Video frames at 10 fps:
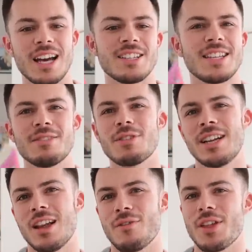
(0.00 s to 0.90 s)
I just didn't really
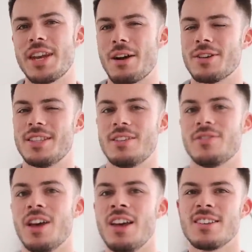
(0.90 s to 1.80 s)
love the
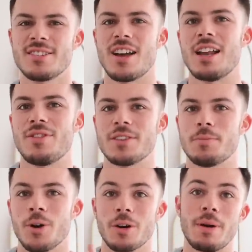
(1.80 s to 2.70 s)
narrative style of this
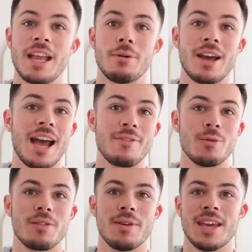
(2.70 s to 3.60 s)
book. But anyway, I have it
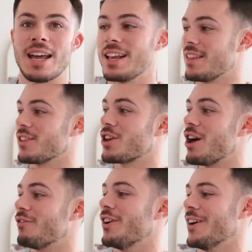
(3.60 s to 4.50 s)
with me and I think the
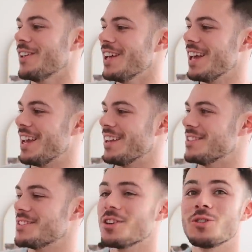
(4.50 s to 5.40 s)
cover
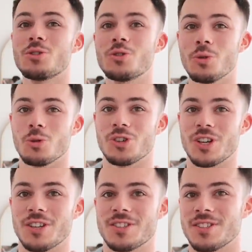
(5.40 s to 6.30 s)
is
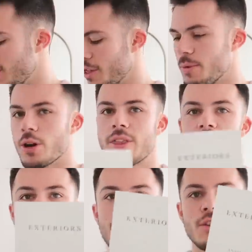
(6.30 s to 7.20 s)
gorgeous. The other book that
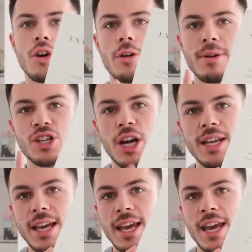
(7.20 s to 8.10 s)
I read on my
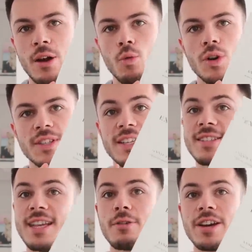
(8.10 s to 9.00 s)
journey here was
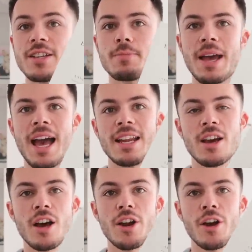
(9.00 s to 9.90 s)
Exteriors by Annie
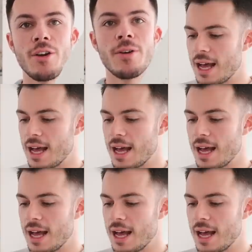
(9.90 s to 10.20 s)
Ernaux.